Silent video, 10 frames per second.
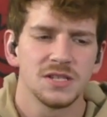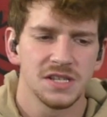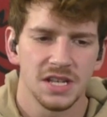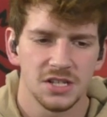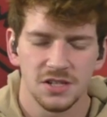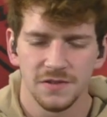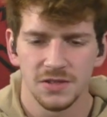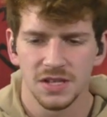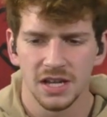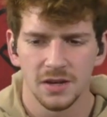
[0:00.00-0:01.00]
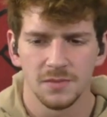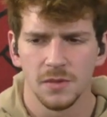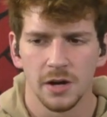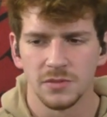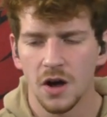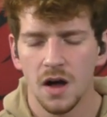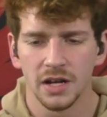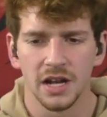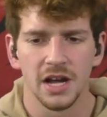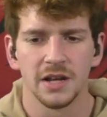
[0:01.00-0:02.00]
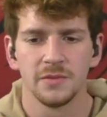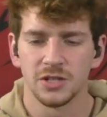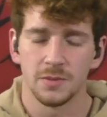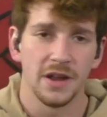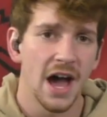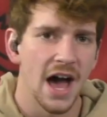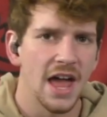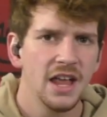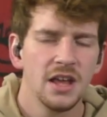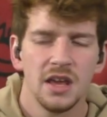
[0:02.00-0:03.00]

because that just feels like I'm dogging on him, which I'm not.